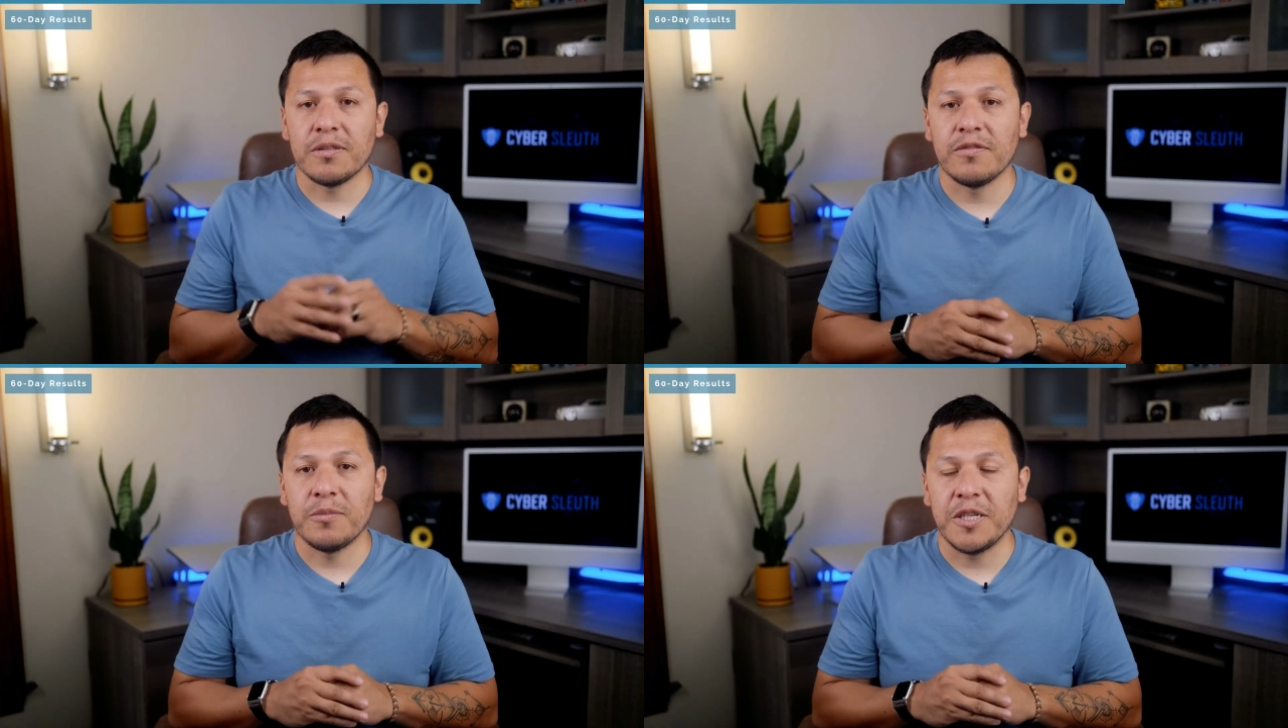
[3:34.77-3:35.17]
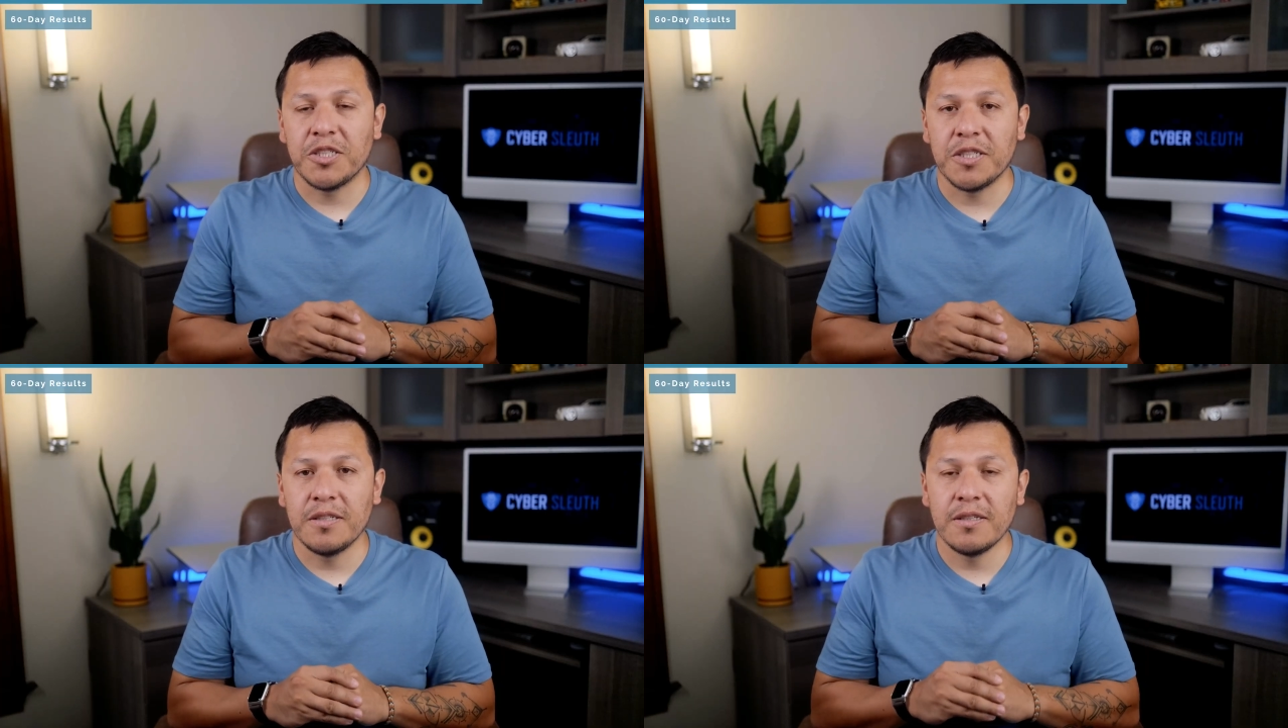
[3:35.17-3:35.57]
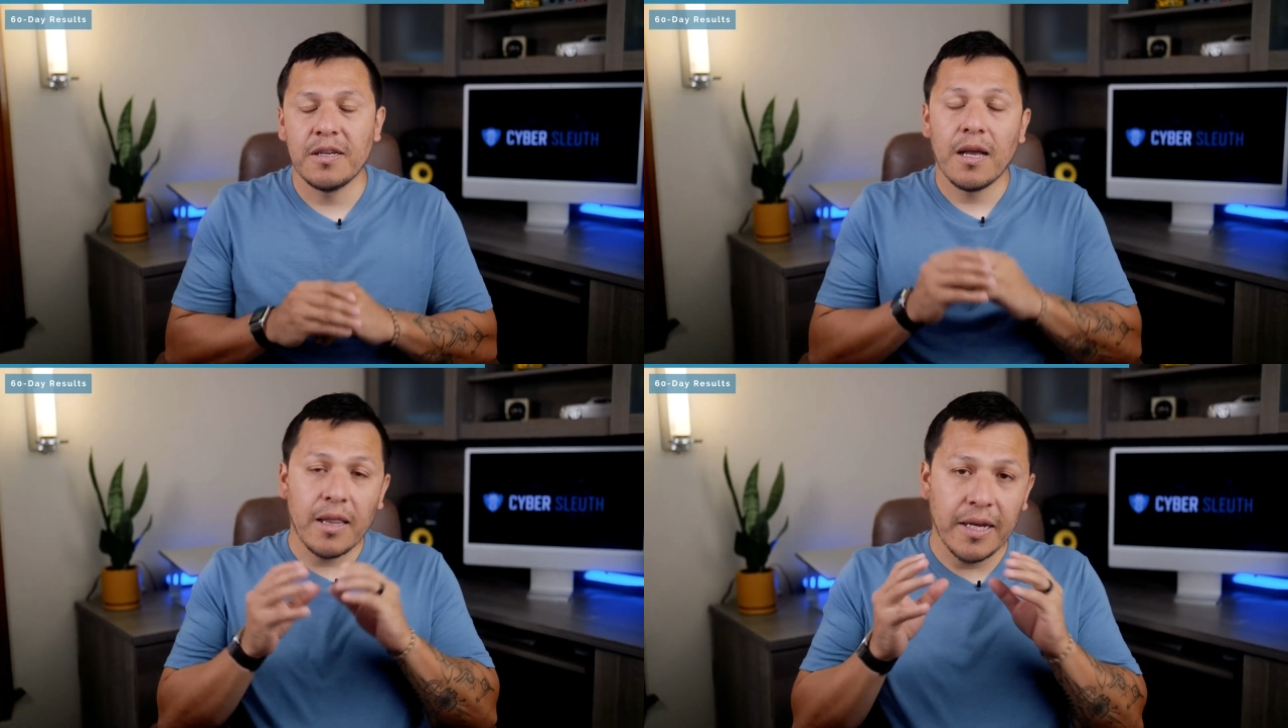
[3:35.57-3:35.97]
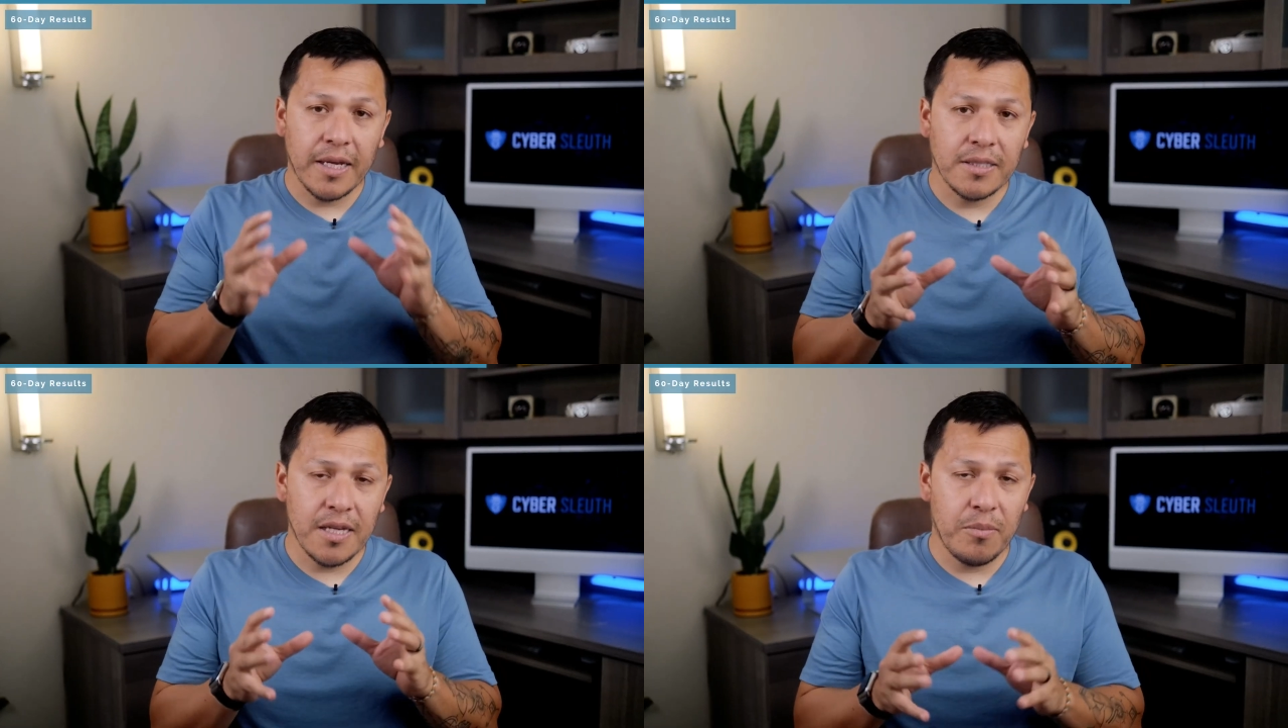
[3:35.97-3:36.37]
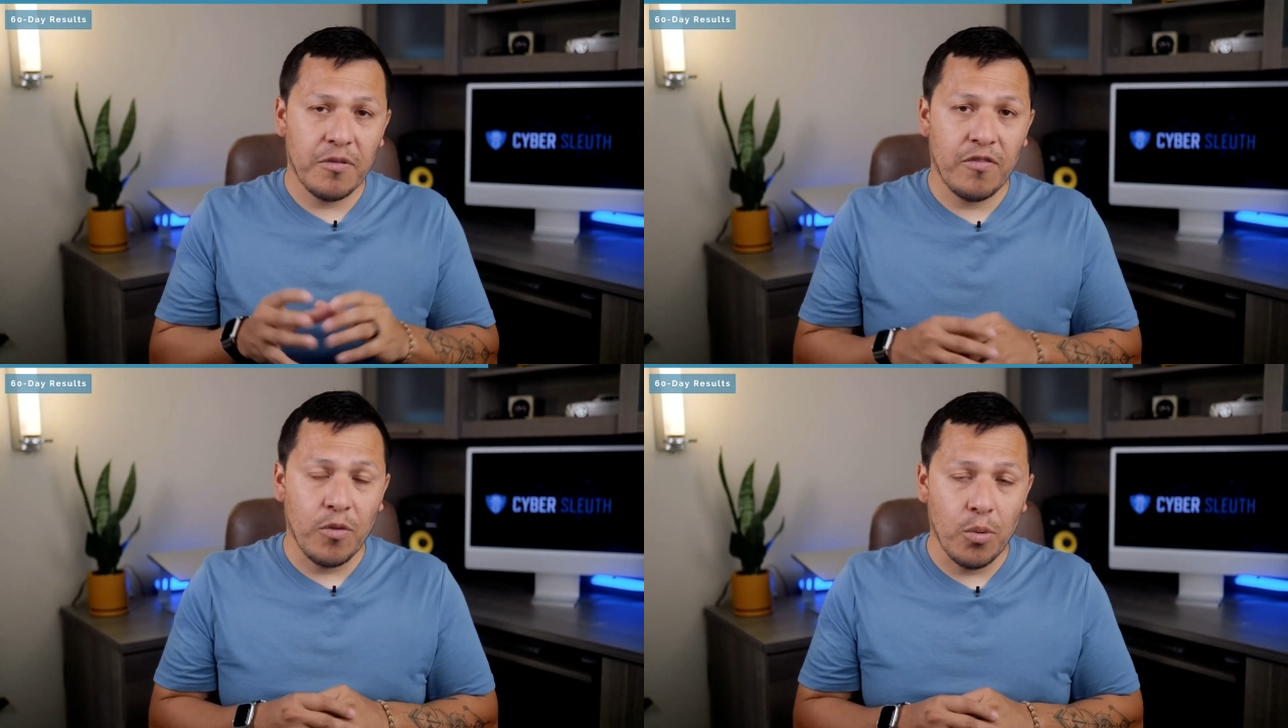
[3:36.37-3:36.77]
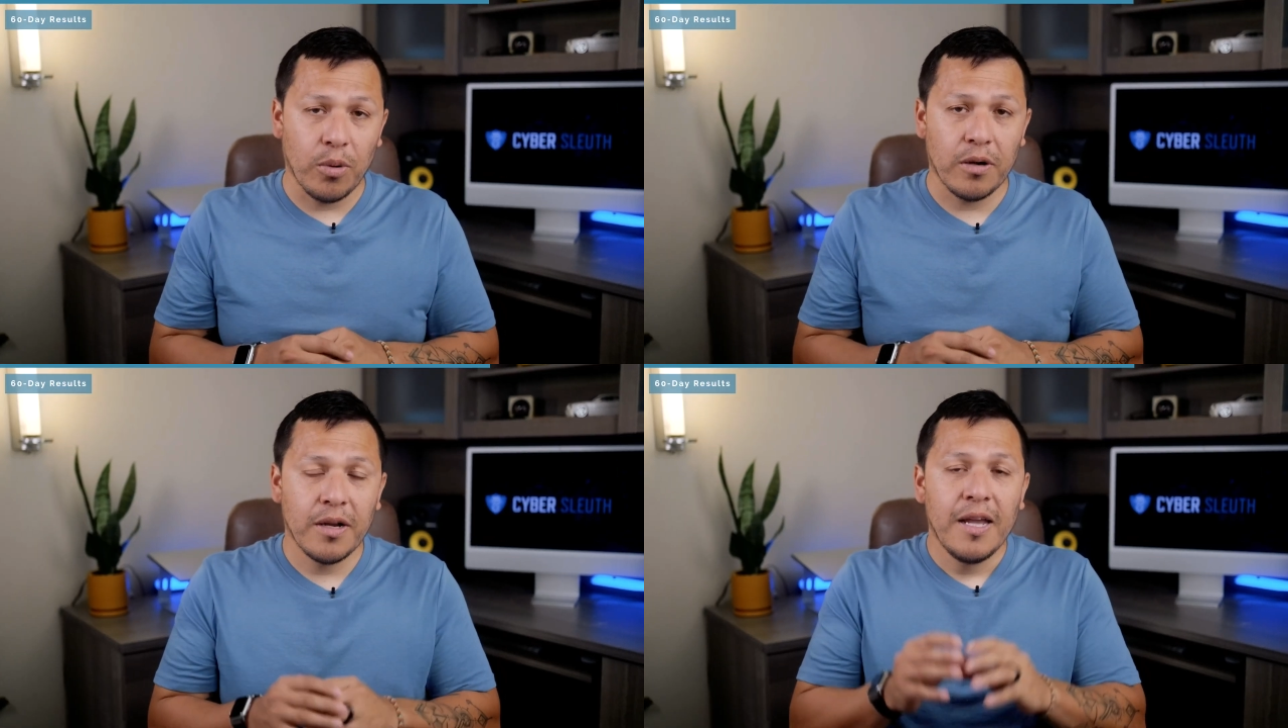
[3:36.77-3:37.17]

information, like I said before,